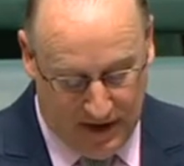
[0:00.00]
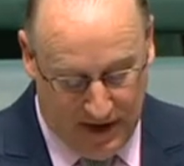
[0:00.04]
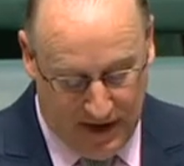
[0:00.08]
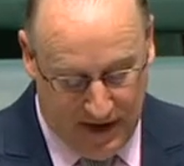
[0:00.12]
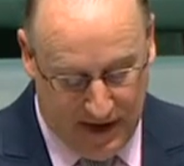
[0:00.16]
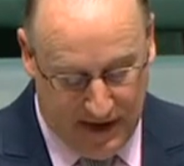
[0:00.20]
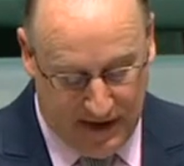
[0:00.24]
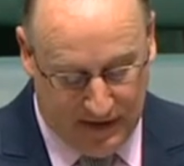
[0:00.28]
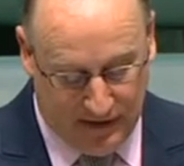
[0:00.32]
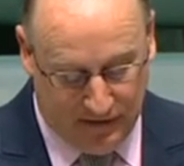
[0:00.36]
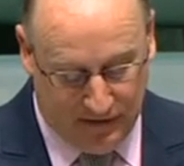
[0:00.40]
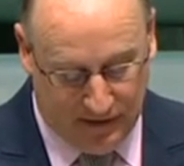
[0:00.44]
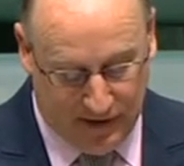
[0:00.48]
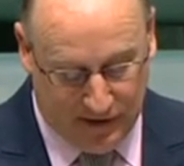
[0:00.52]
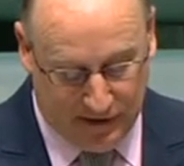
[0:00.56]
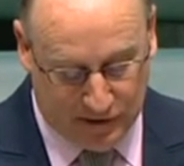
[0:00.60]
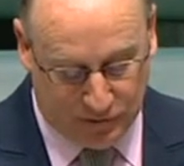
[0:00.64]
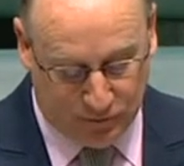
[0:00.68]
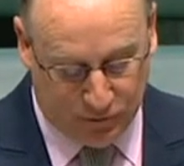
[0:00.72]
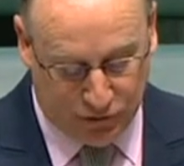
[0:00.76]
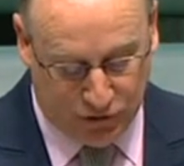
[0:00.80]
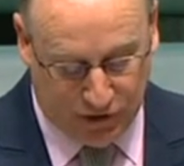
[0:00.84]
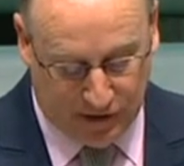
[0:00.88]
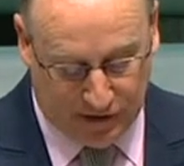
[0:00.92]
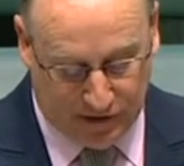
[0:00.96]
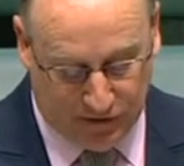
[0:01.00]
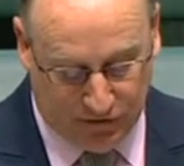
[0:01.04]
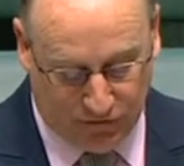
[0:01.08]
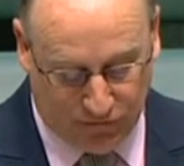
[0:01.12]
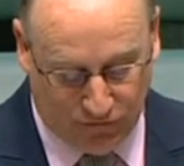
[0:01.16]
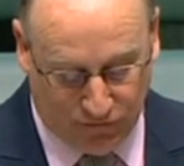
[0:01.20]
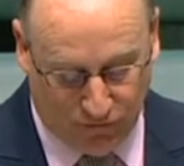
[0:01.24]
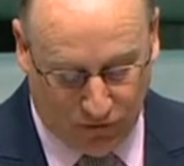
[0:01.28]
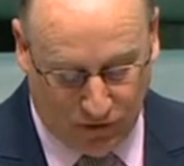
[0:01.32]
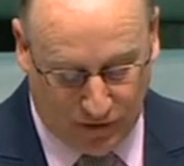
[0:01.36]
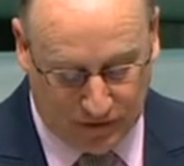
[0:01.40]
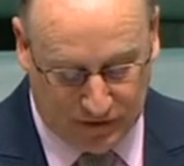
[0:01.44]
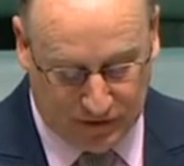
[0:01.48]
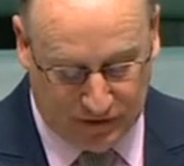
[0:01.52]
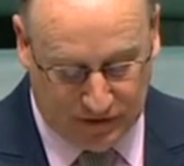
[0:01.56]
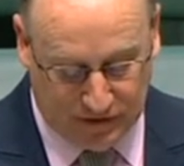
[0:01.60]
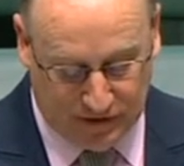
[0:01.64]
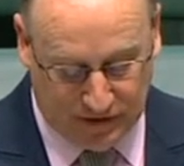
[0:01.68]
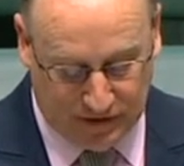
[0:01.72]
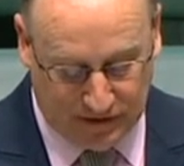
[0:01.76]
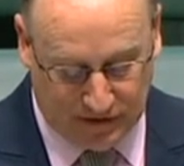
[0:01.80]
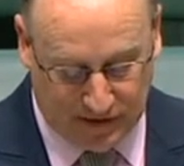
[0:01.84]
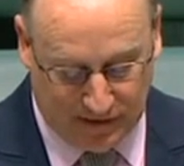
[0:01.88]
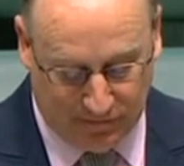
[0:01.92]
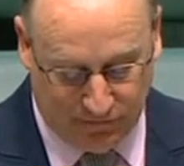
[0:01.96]
and that is projected to rise to
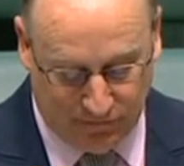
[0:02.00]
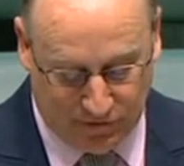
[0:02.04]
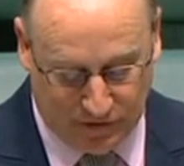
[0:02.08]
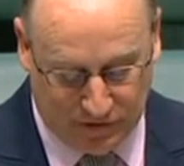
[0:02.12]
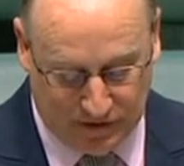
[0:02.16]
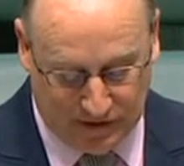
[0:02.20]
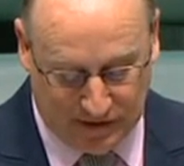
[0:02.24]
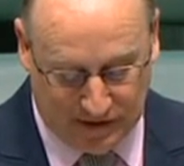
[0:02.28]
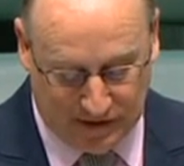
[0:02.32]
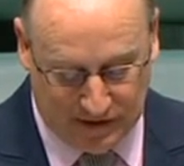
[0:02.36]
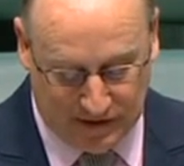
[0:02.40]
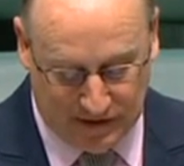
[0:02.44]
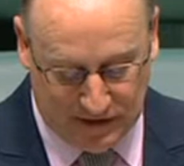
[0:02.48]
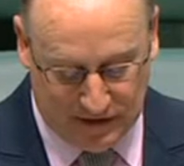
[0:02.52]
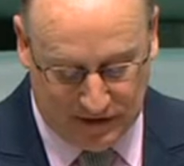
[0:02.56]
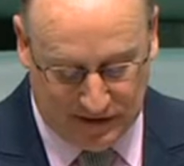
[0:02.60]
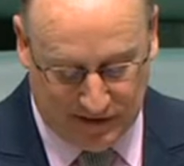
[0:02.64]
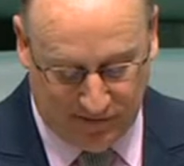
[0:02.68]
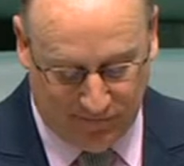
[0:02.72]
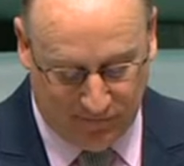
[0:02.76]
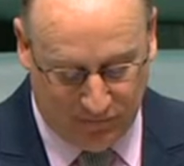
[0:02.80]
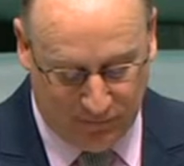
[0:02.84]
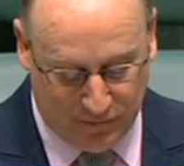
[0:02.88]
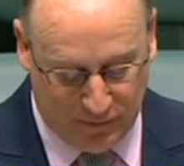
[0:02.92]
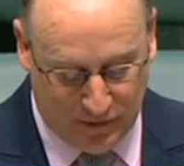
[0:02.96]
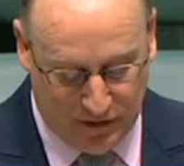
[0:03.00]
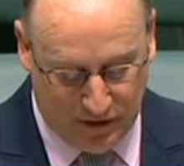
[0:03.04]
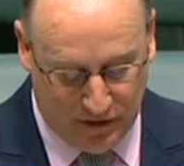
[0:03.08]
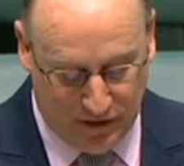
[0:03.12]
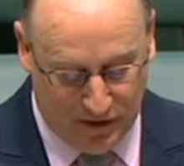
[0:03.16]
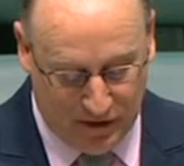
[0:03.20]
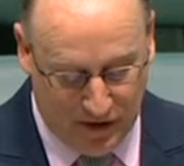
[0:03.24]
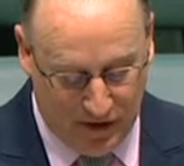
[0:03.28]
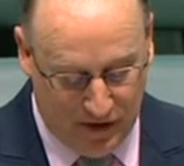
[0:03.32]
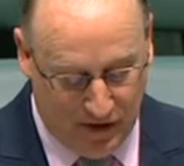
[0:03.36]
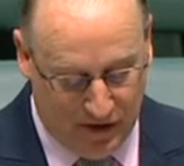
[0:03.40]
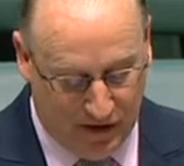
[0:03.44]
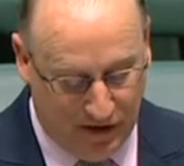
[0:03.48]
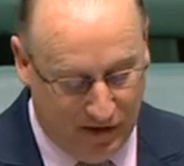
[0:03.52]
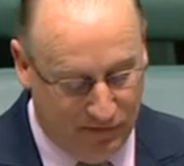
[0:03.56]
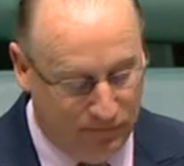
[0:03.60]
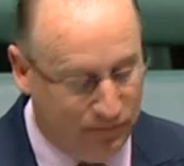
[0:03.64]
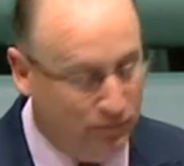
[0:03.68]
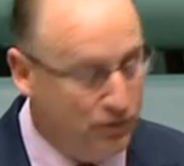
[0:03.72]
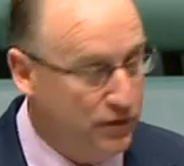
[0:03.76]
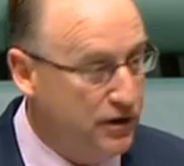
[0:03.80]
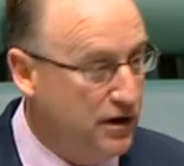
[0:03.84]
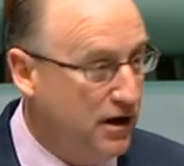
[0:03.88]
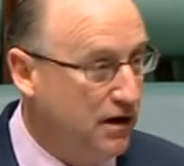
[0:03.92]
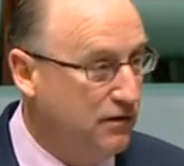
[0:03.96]
$667 billion
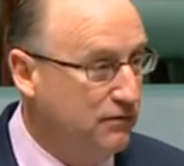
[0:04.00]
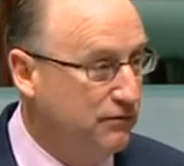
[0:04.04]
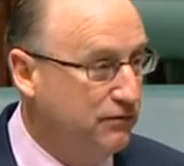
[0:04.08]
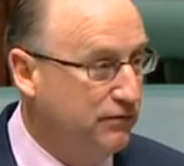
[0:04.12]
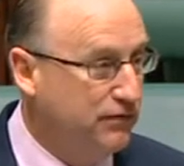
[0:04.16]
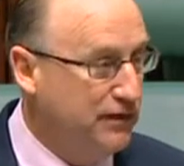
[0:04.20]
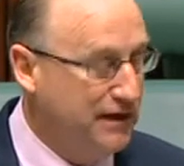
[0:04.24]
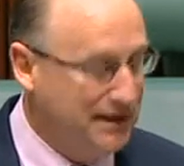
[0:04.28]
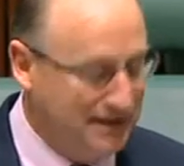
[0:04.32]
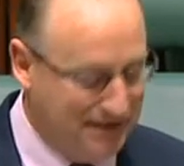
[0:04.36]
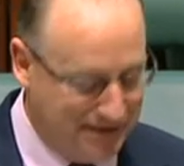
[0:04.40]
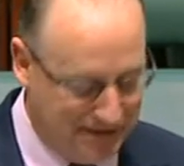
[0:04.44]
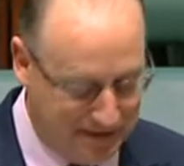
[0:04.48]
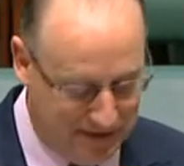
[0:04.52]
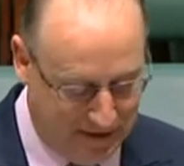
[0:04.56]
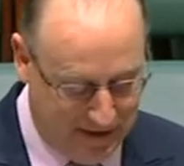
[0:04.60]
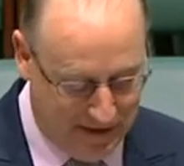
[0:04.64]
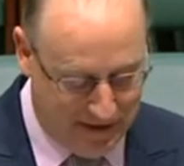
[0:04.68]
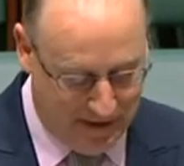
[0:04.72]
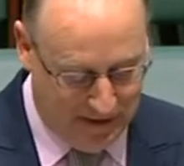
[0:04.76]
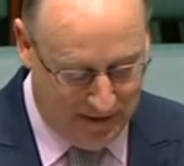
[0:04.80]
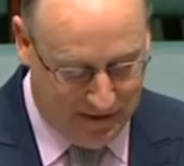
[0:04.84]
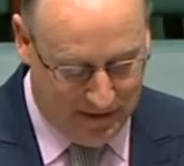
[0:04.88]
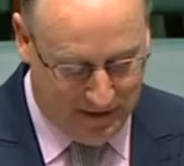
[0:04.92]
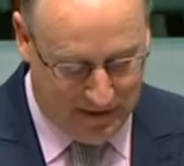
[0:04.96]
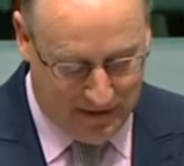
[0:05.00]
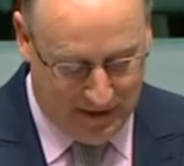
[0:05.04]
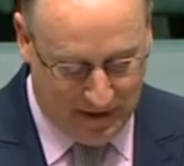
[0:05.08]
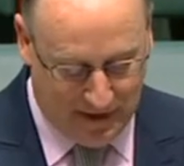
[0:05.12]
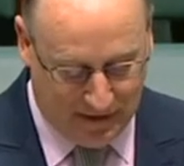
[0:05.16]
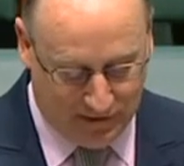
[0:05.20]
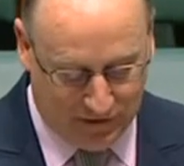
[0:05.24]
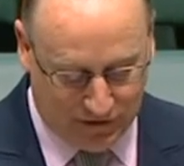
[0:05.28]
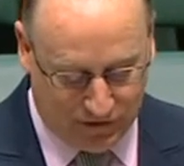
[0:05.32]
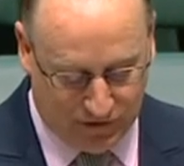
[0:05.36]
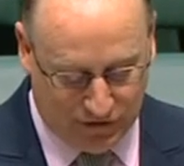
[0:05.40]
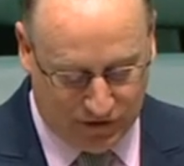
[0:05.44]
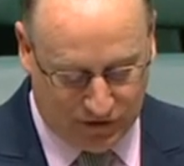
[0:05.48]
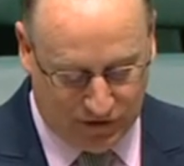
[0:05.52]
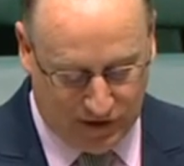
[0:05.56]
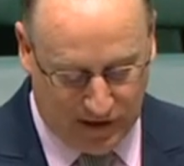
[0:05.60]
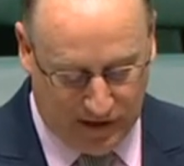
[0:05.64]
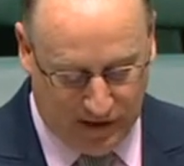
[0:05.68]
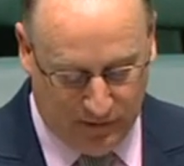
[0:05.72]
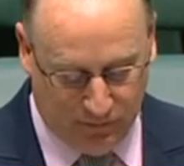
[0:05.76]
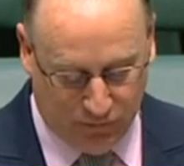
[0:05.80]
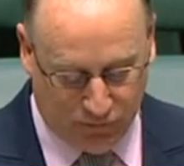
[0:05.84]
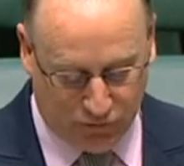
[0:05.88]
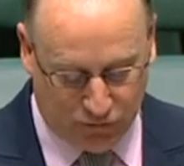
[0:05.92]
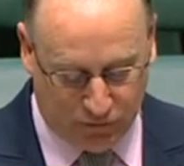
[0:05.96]
if we don't fix the
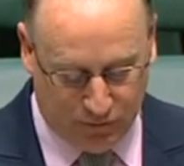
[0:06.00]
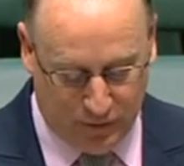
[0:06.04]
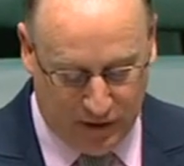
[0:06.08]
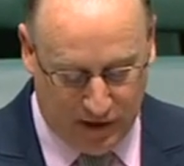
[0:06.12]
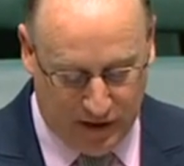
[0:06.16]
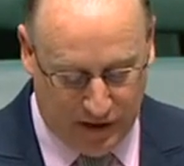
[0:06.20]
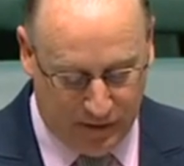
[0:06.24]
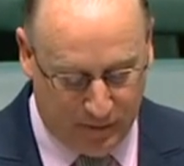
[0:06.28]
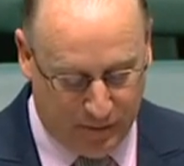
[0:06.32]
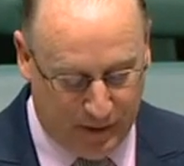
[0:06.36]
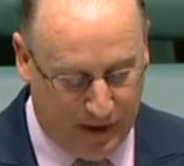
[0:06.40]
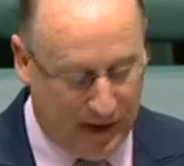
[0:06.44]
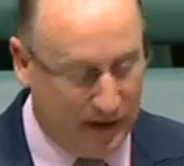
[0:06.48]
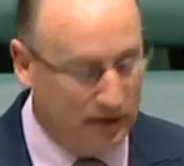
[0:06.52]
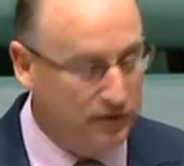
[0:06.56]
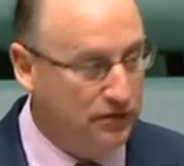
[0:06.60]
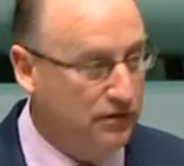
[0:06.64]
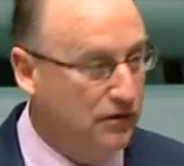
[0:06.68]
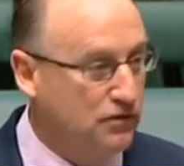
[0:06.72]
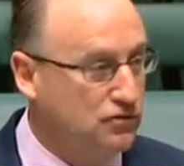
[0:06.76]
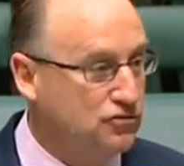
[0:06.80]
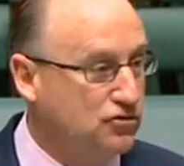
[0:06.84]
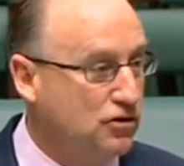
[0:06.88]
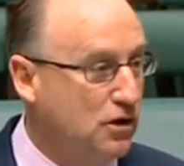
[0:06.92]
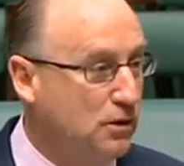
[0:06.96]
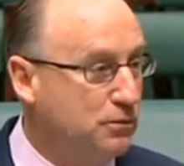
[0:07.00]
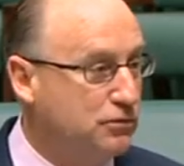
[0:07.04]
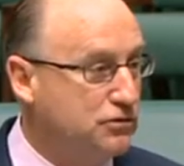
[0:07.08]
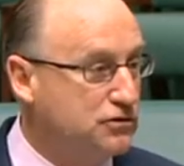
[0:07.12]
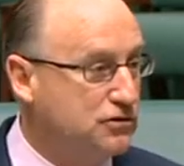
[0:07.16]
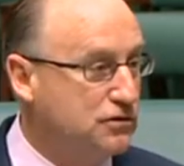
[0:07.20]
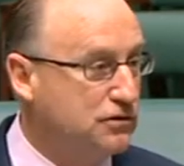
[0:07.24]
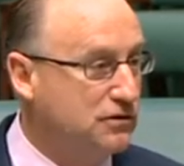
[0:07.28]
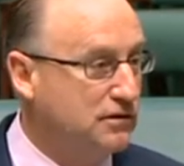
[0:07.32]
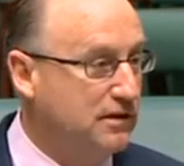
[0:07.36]
unsustainable spending path those opposite